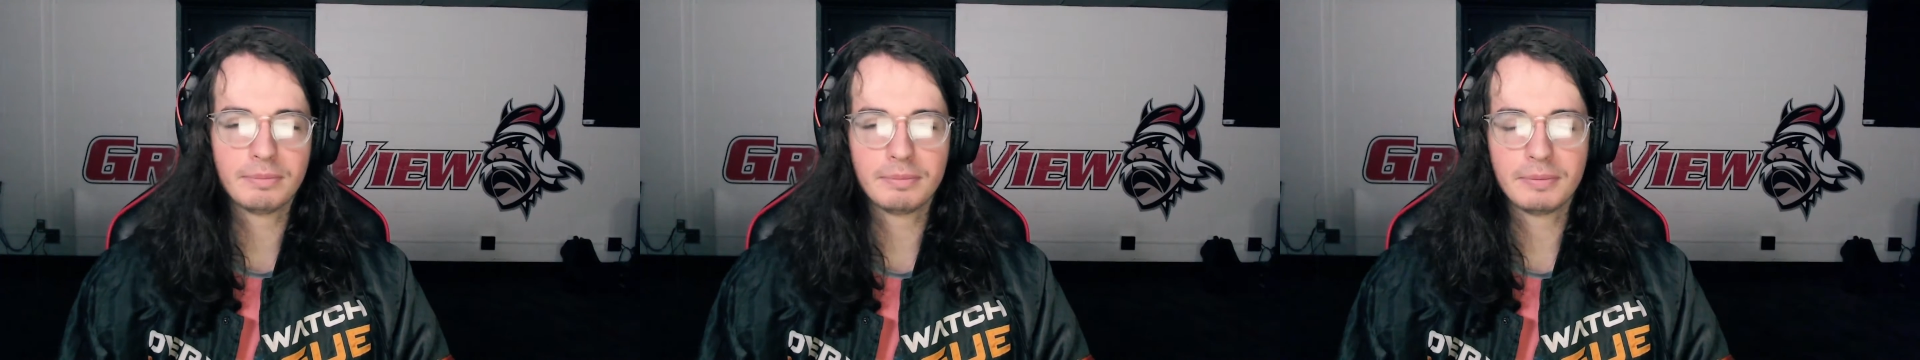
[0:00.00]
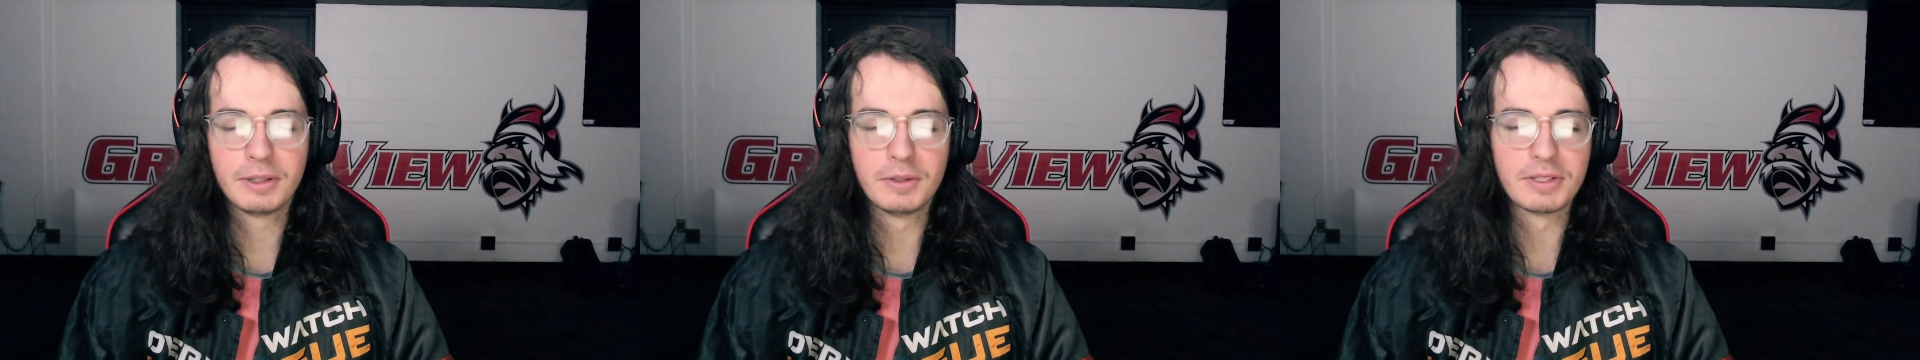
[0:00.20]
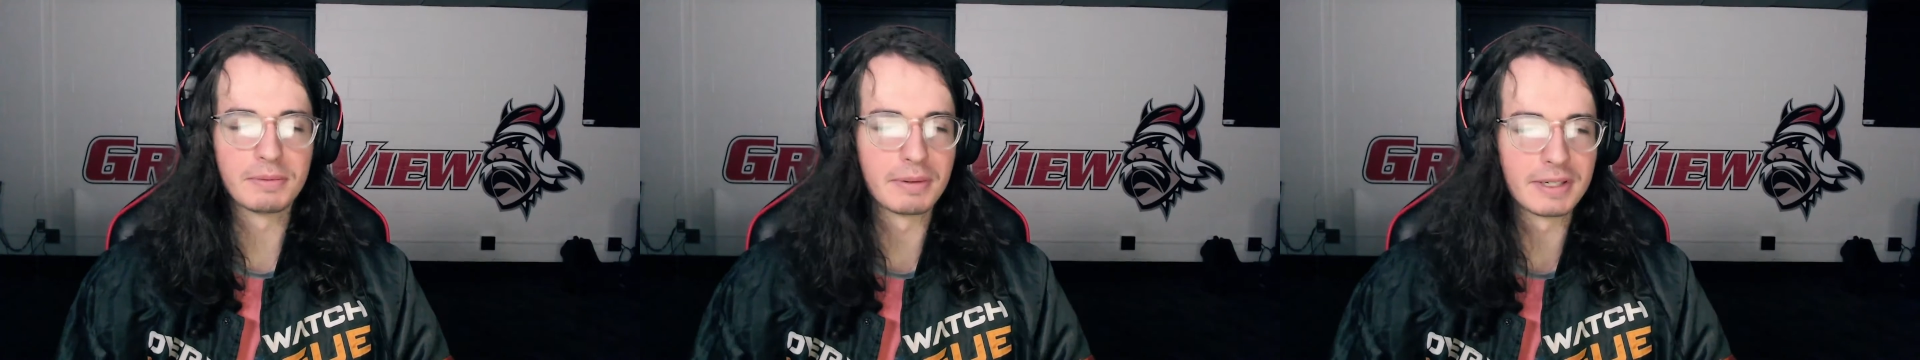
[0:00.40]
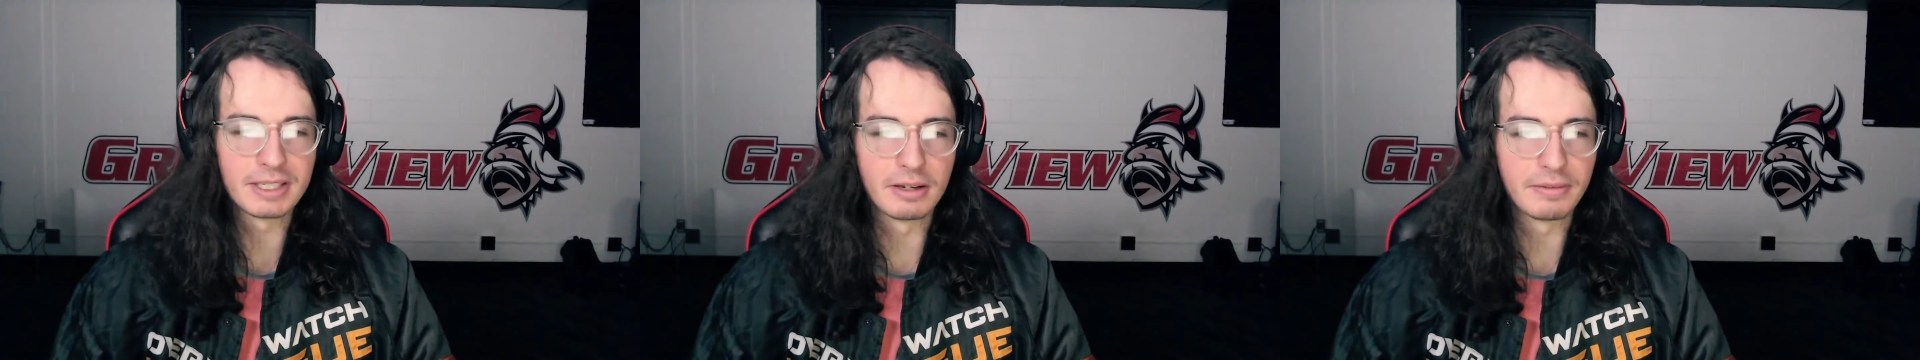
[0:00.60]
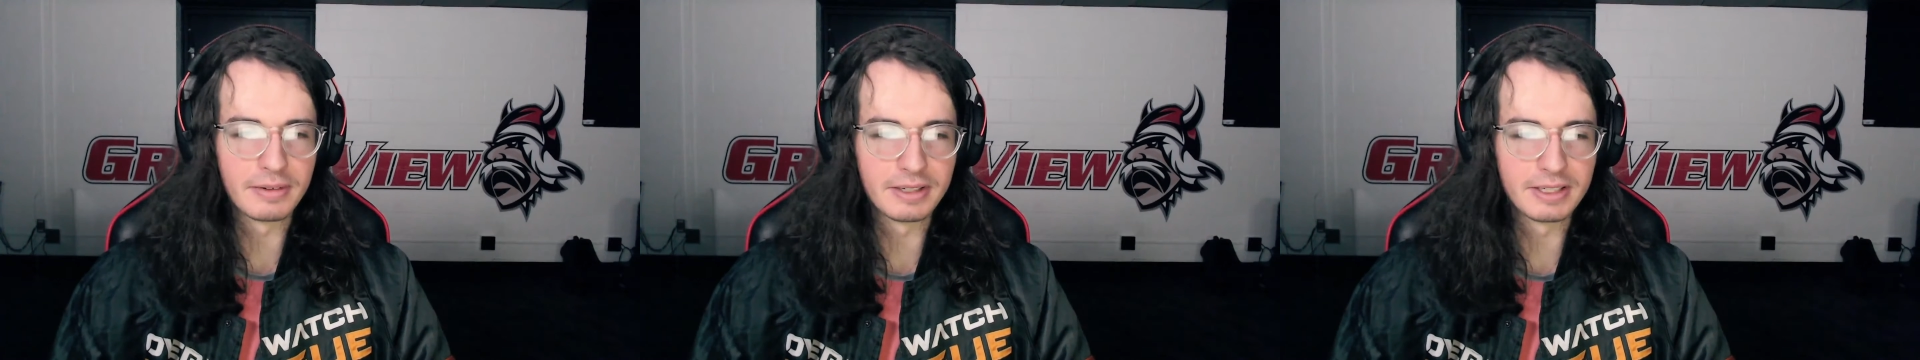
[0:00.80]
Using
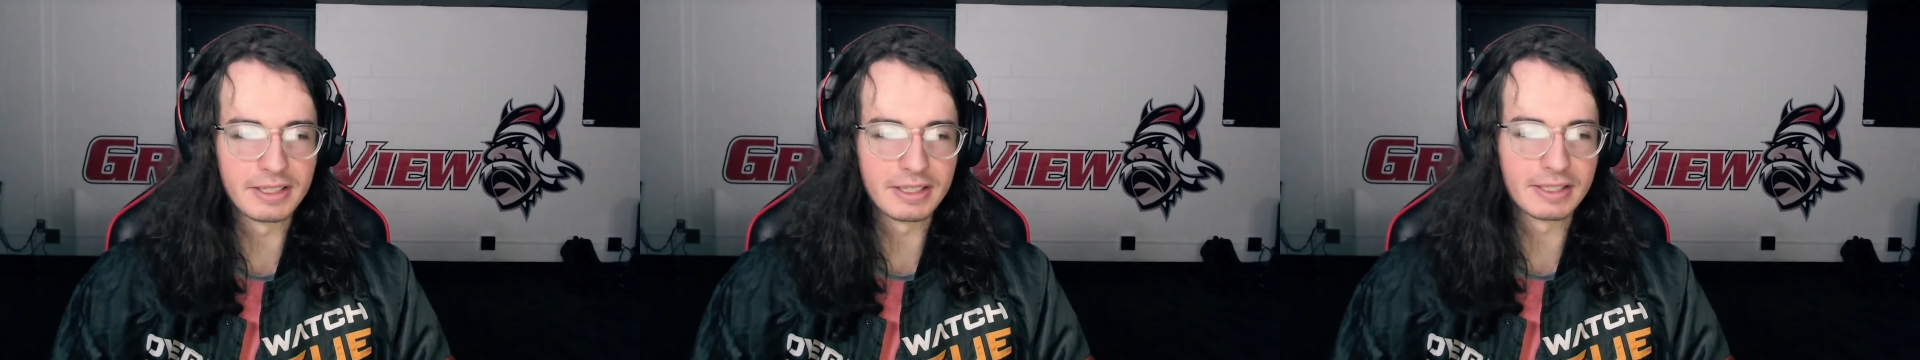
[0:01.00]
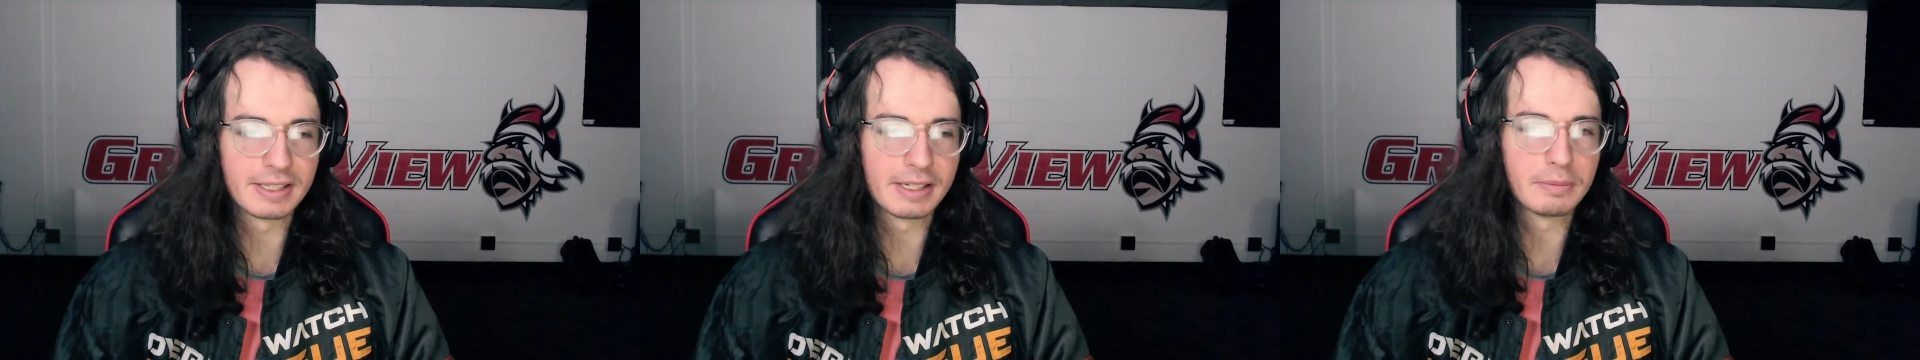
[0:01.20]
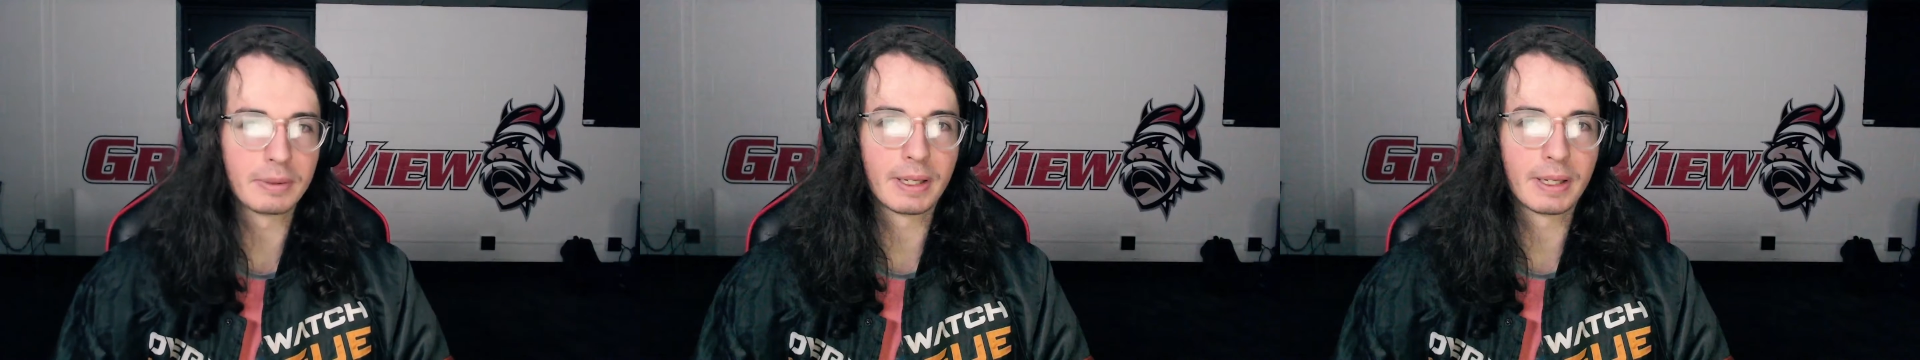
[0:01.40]
myself as an example